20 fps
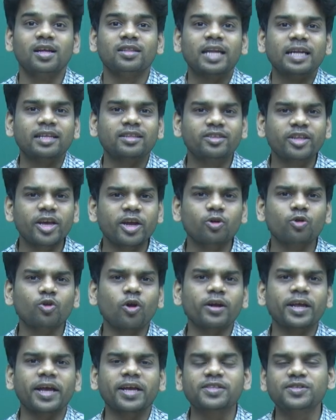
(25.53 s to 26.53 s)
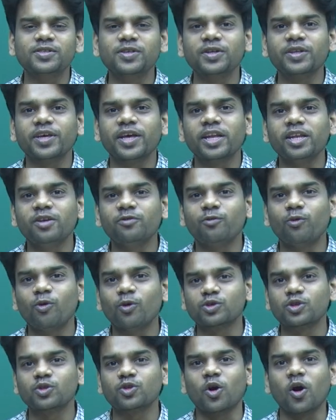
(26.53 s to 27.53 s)
that they do not exert any
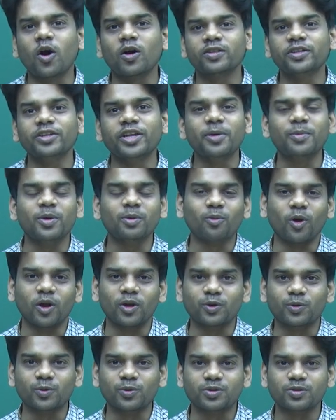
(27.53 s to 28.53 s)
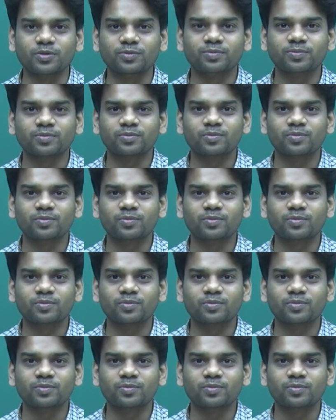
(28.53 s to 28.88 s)
forces on the neighboring molecules.